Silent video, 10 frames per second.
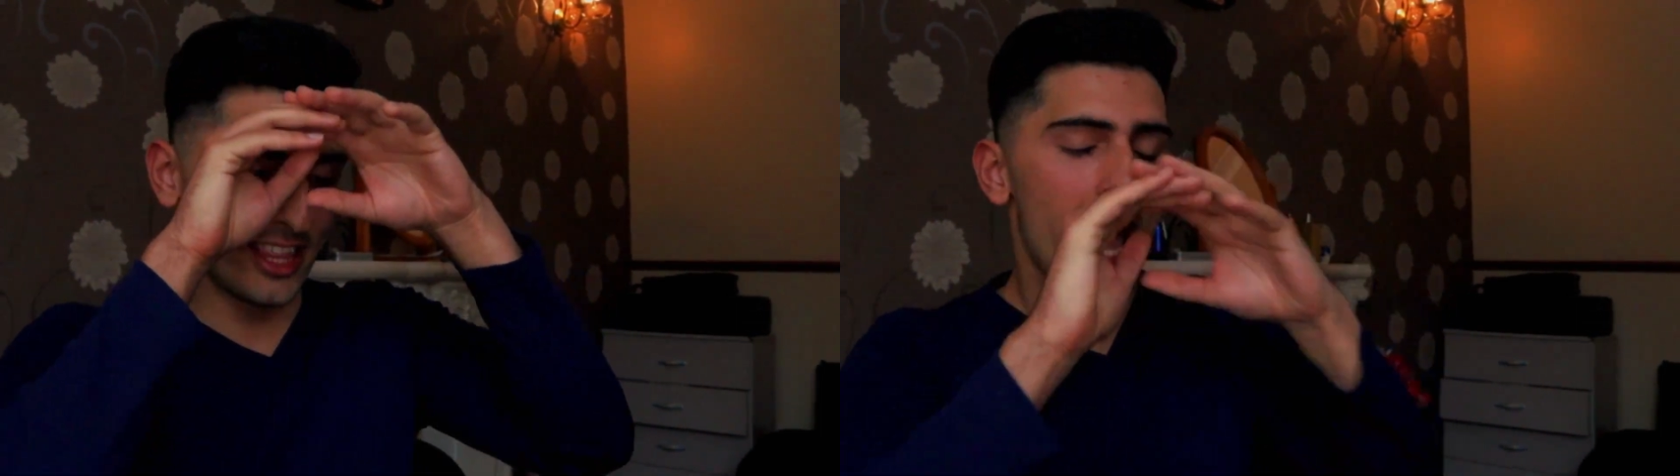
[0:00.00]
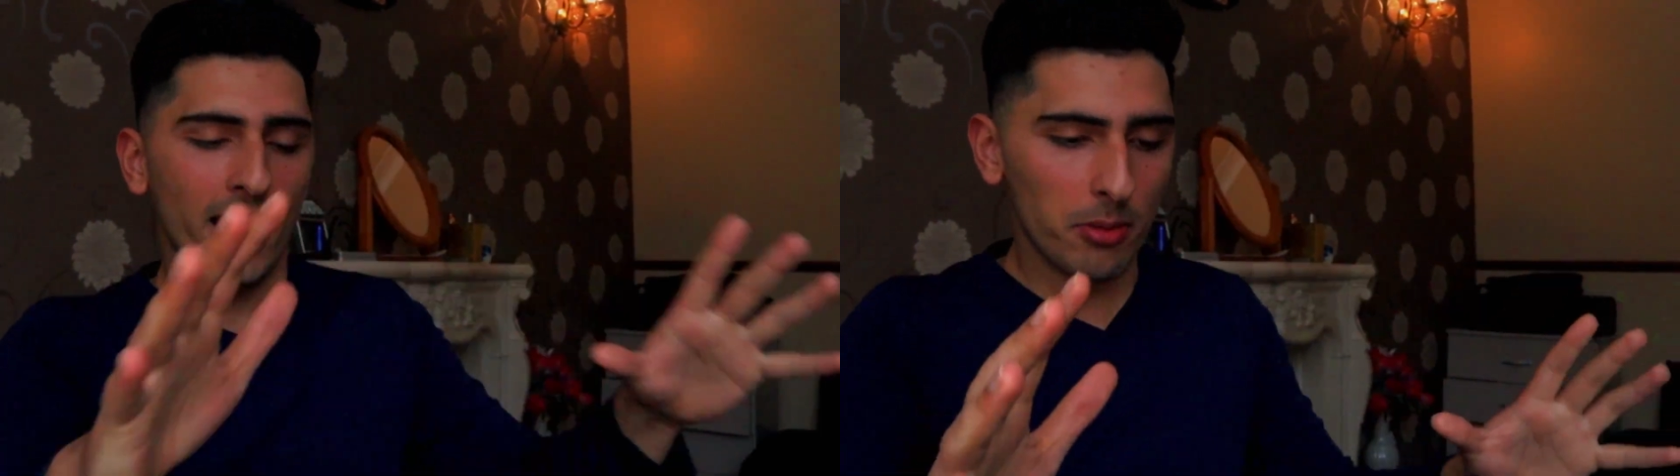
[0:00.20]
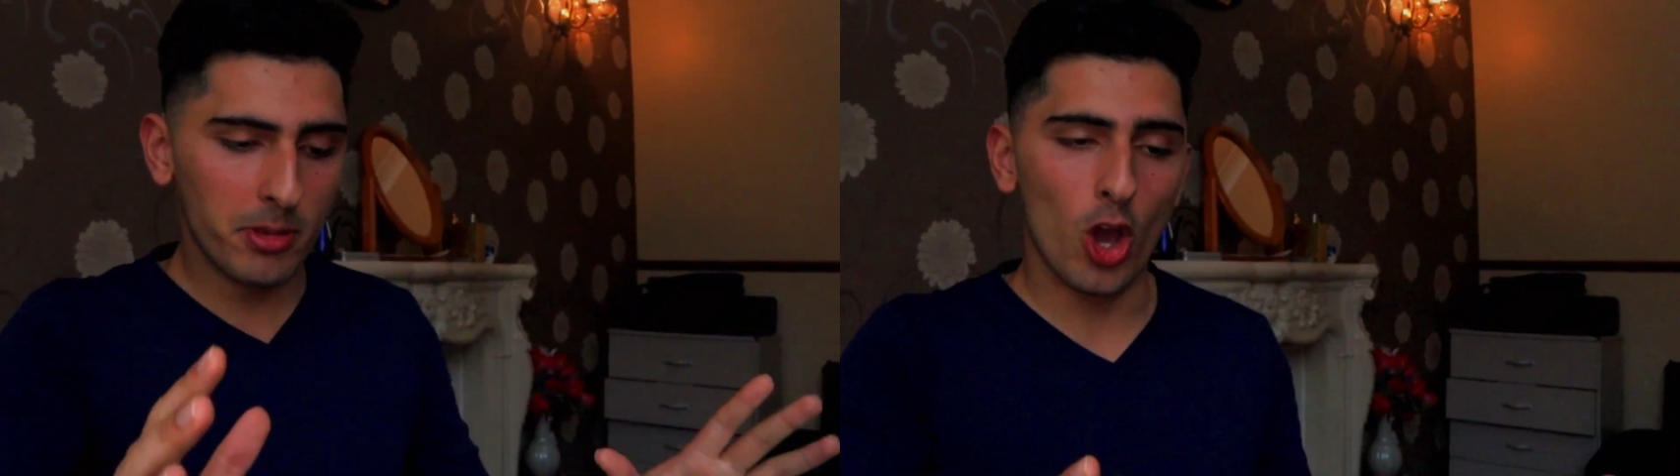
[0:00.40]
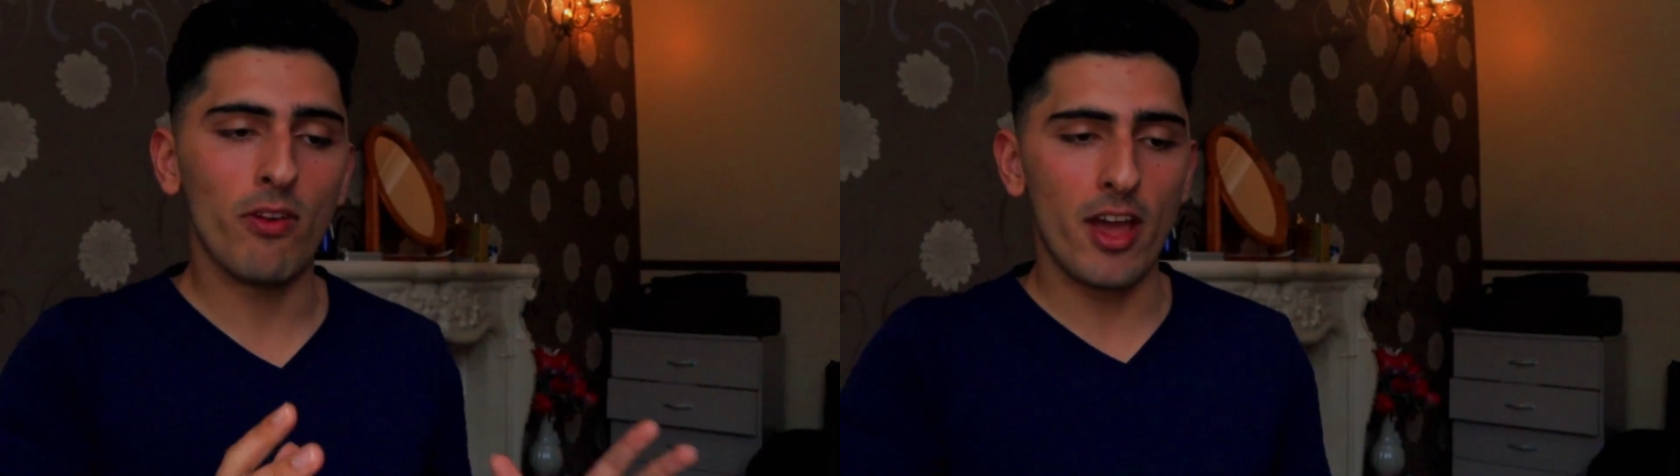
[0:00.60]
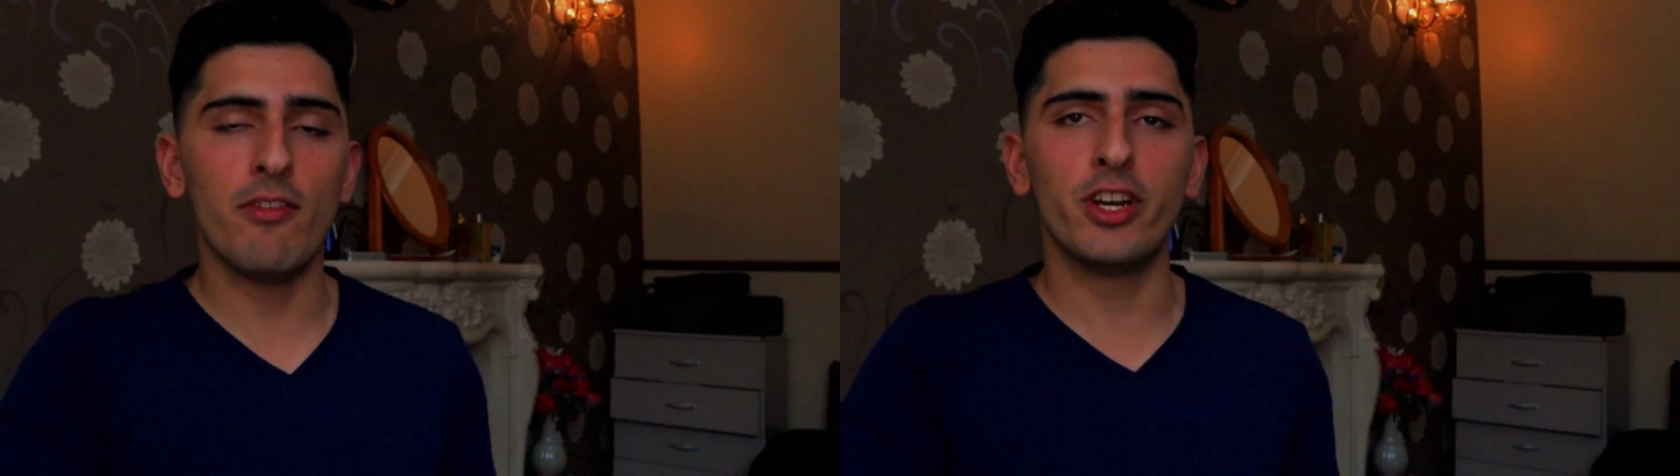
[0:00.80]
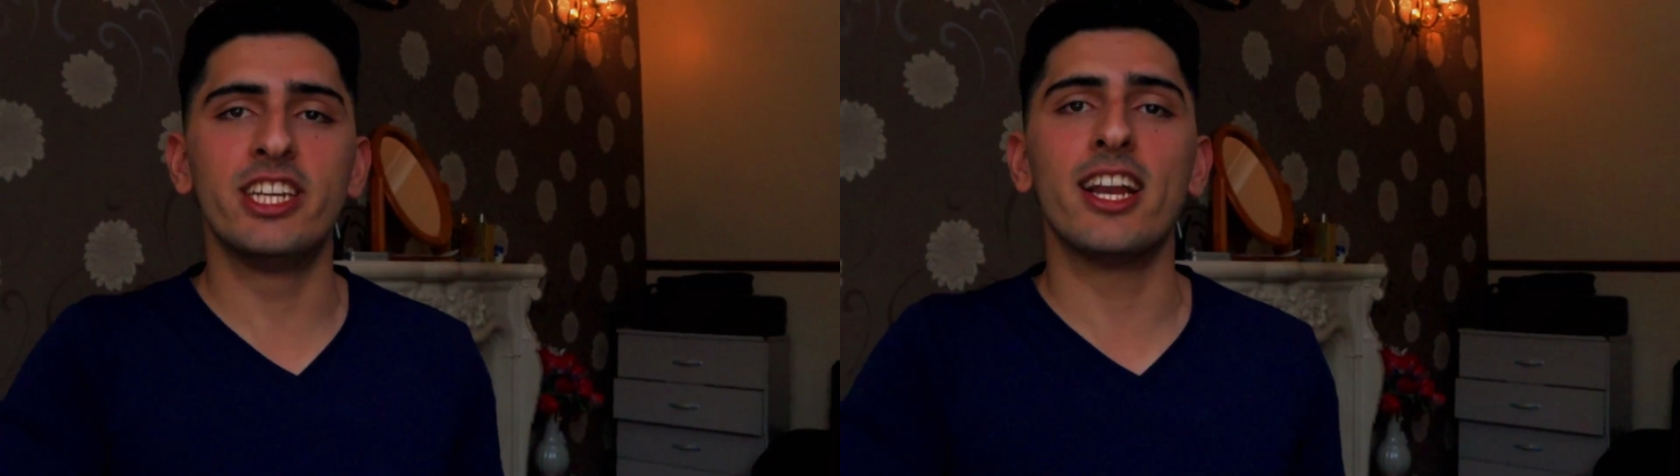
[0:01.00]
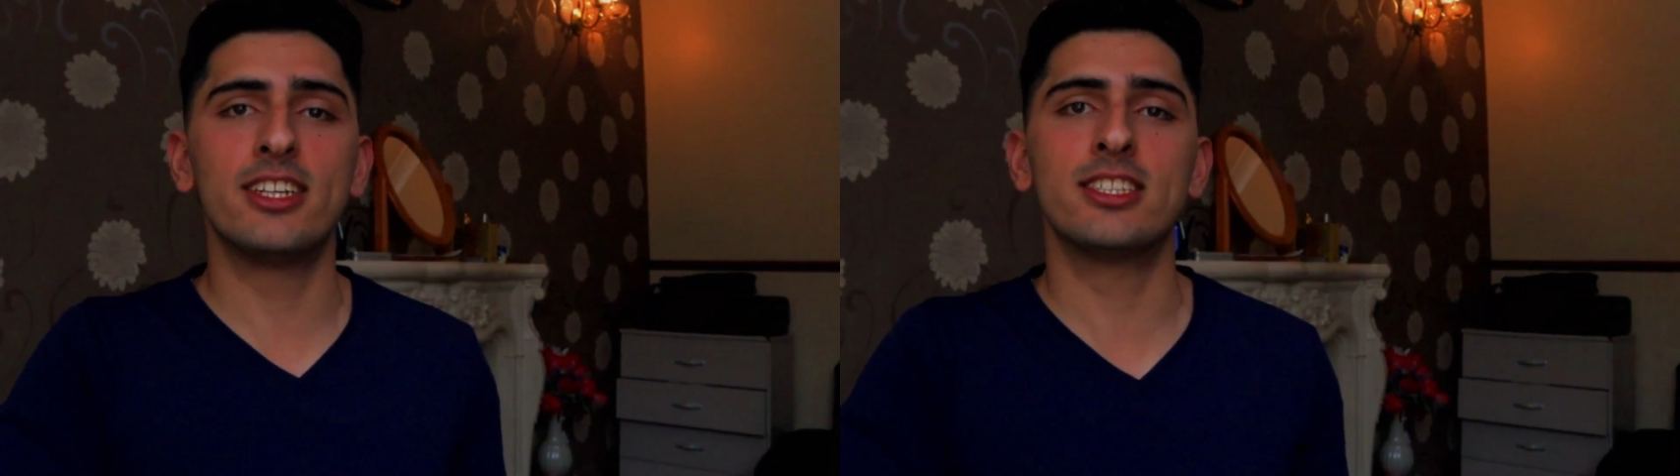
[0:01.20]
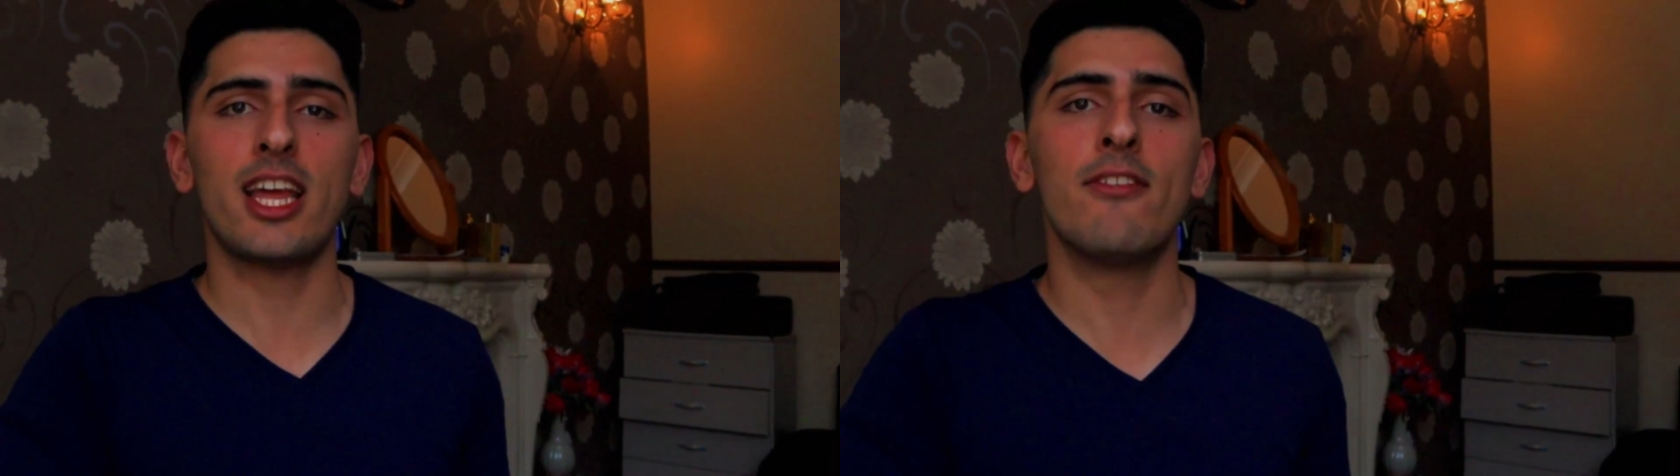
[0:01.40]
the enemy of every
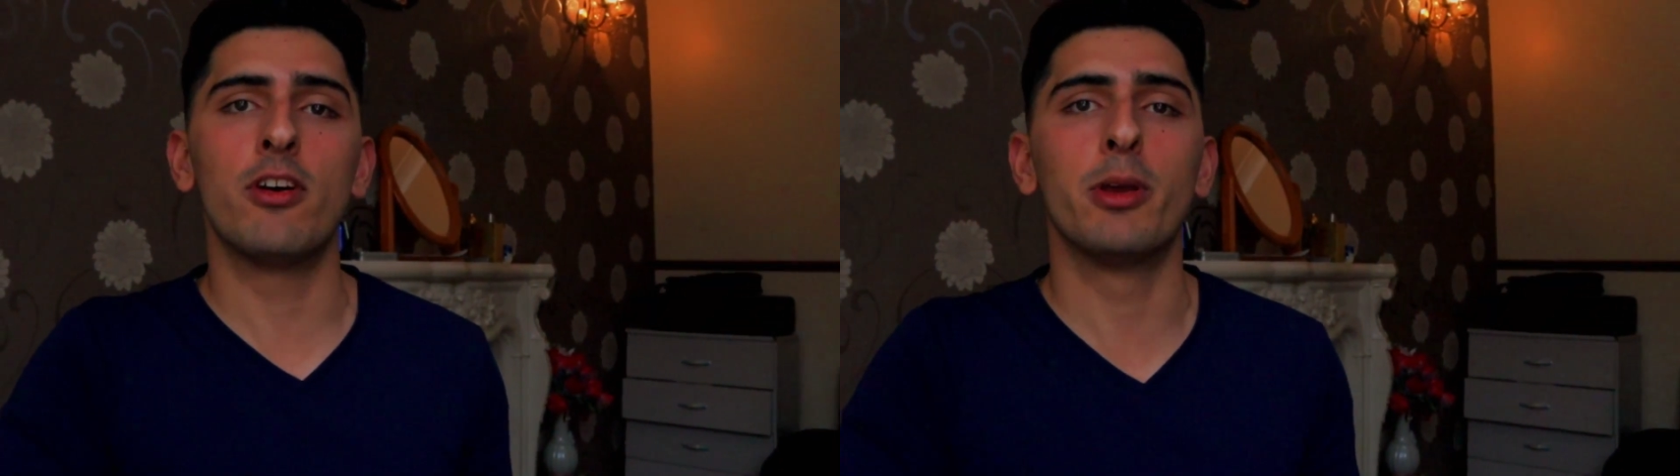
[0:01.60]
dentist ever,